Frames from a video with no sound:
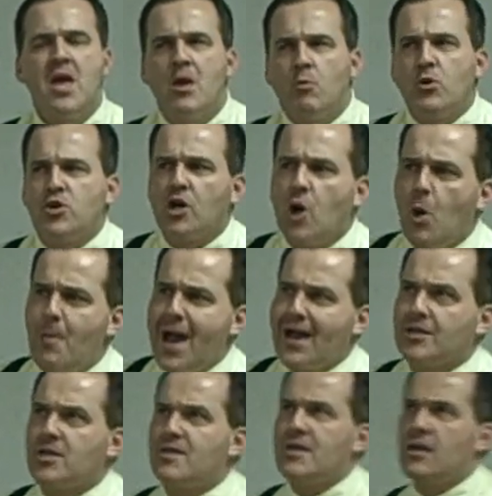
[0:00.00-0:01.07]
When you go
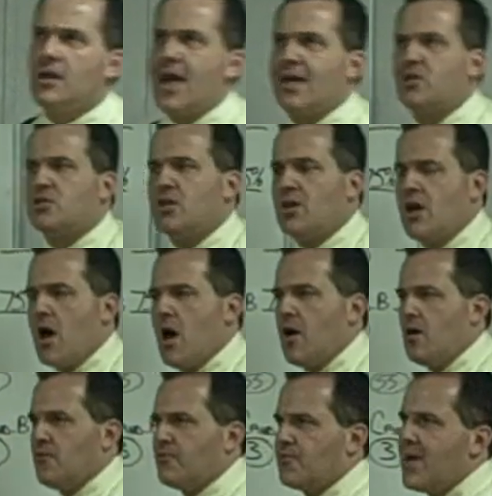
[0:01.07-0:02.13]
back to the election
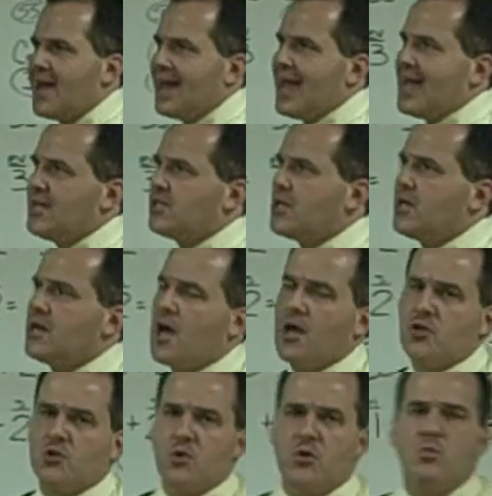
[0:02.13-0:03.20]
of
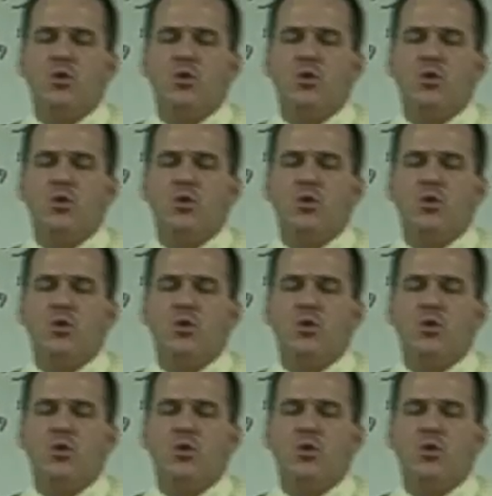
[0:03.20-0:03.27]
1800,